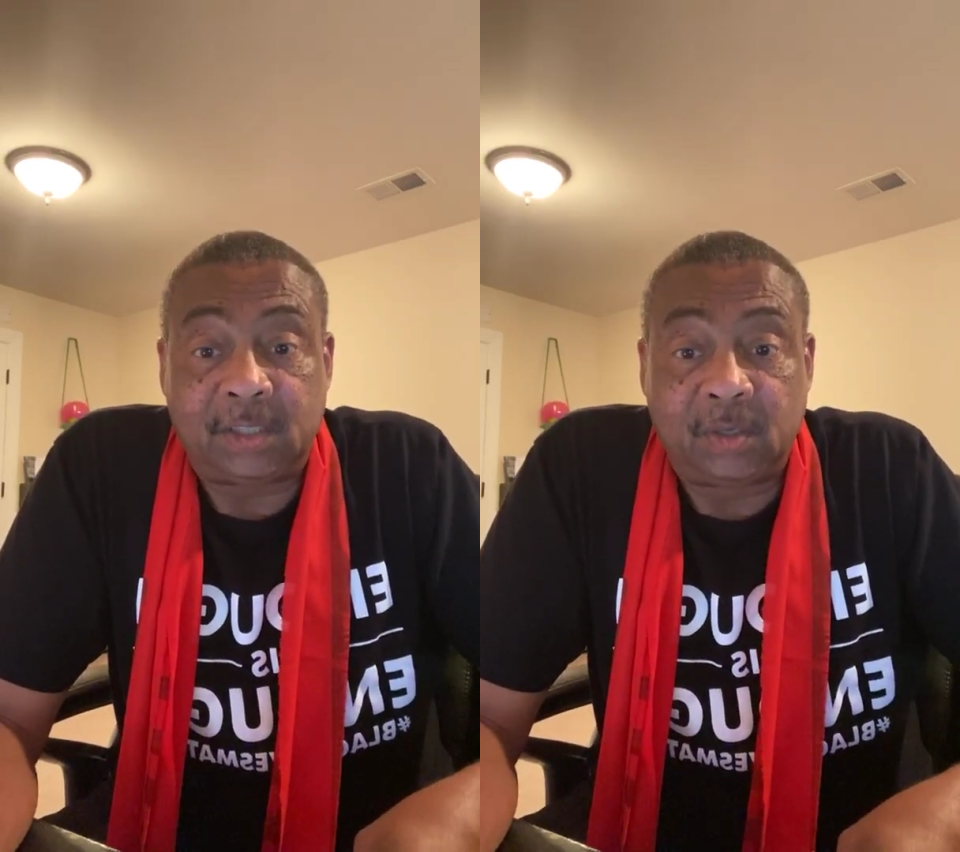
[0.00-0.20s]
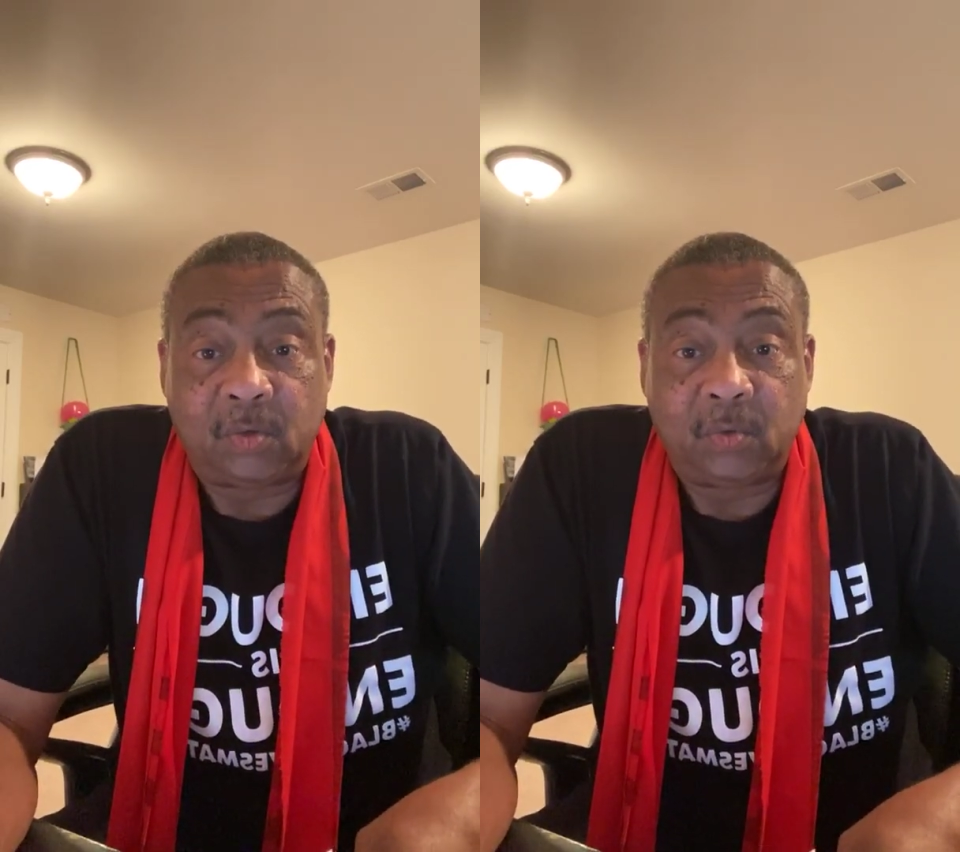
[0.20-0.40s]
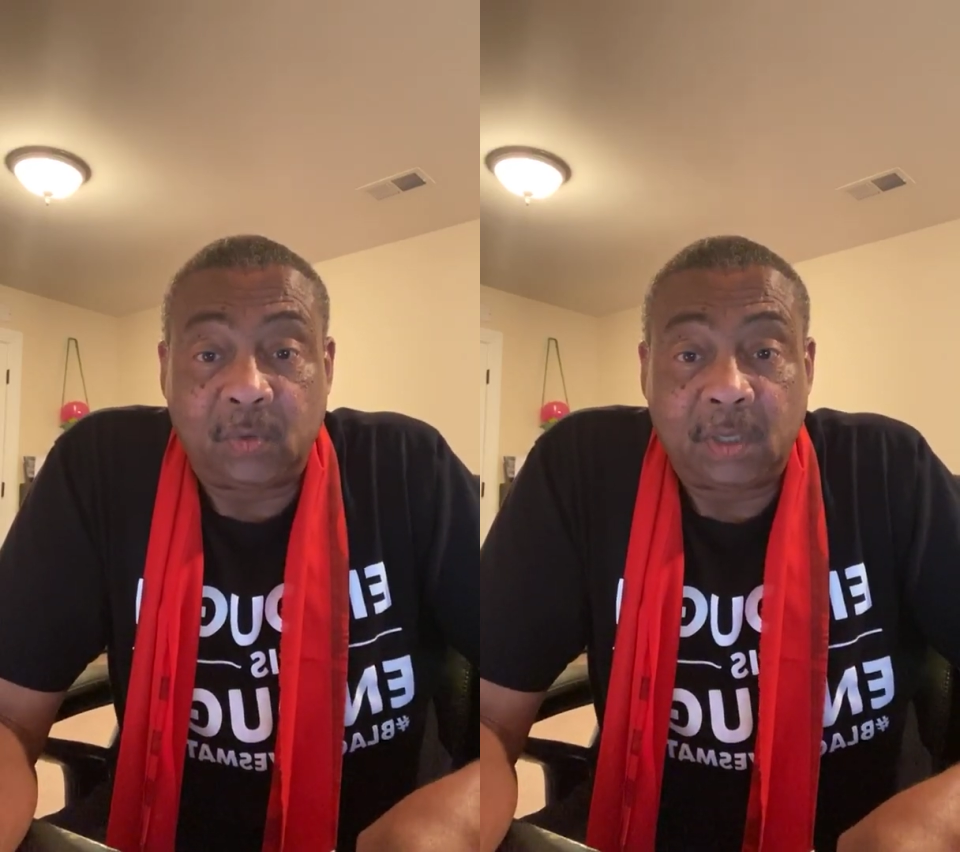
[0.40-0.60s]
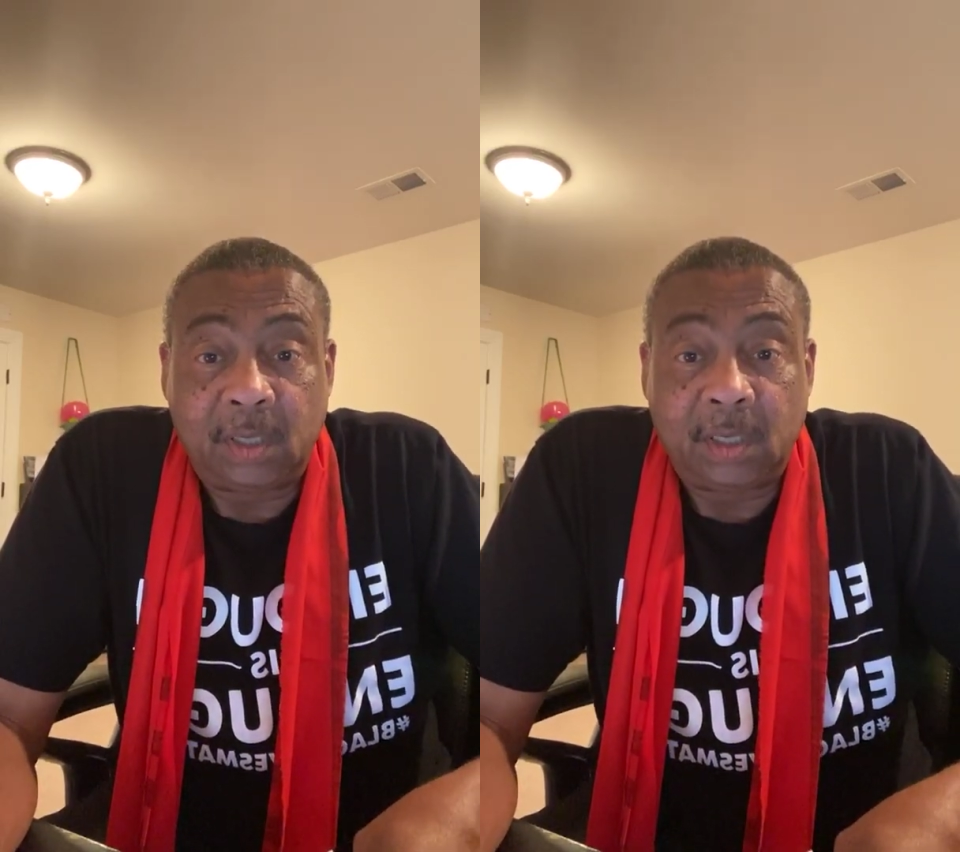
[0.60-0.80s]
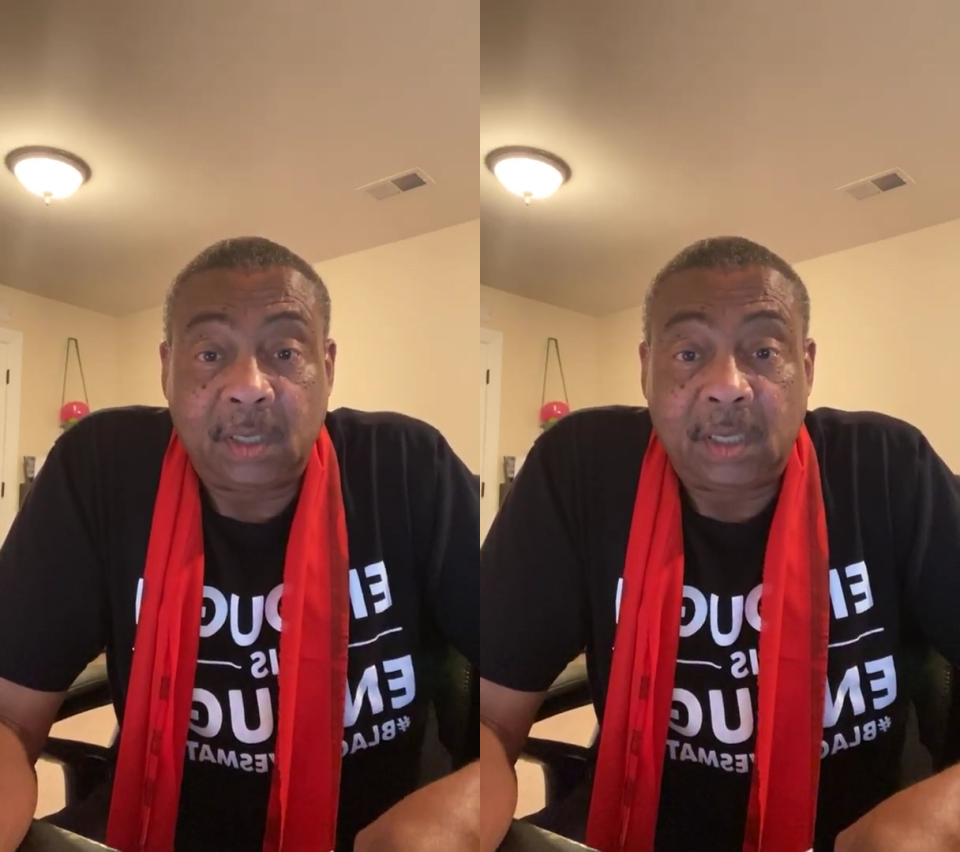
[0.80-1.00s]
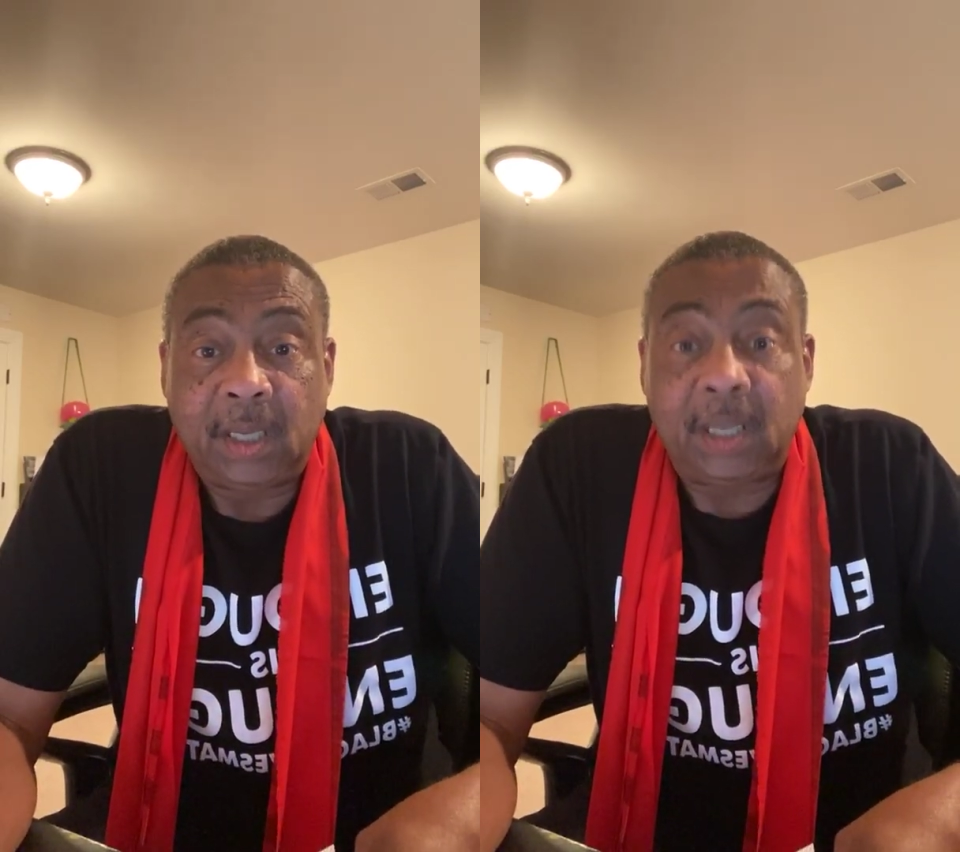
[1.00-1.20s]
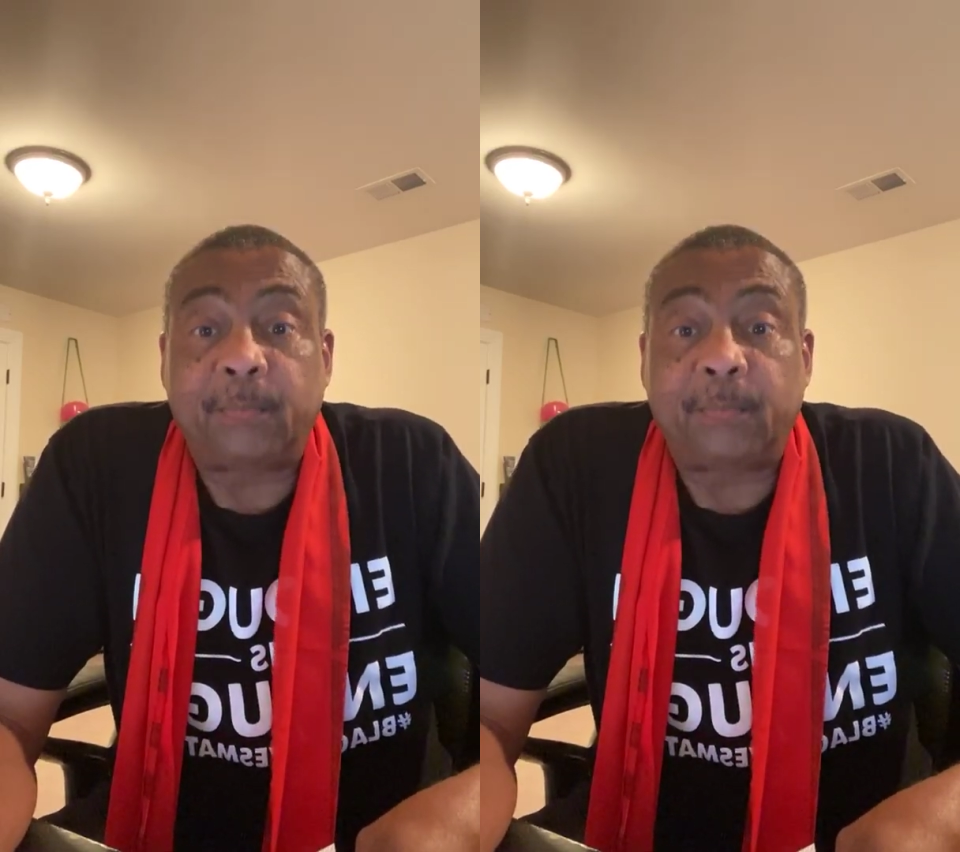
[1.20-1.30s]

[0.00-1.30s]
do, it